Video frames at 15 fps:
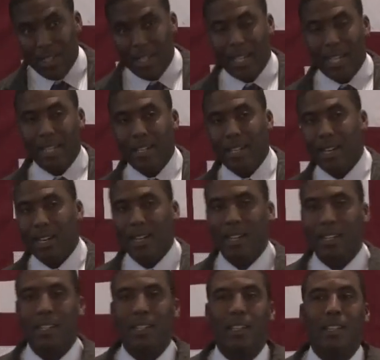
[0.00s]
and
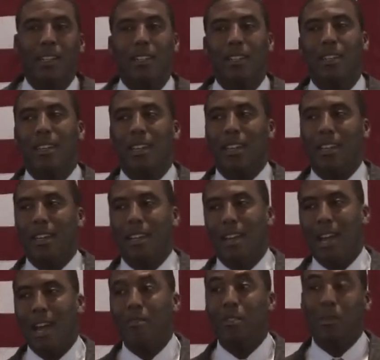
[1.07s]
I
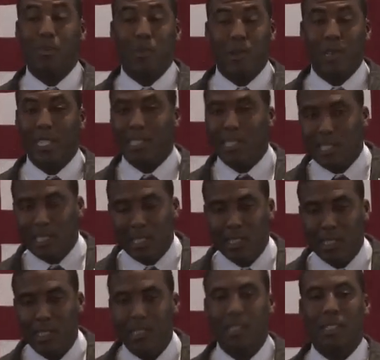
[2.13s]
was pretty
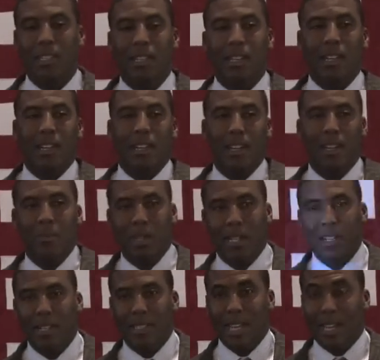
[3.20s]
shook
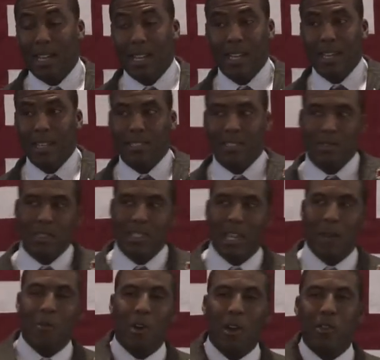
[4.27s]
because as soon as I
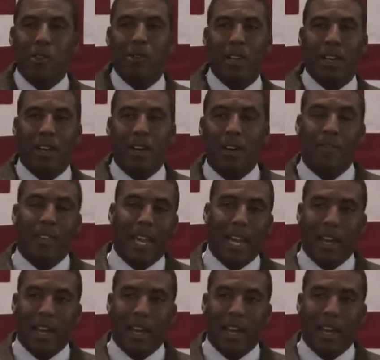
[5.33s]
walked off that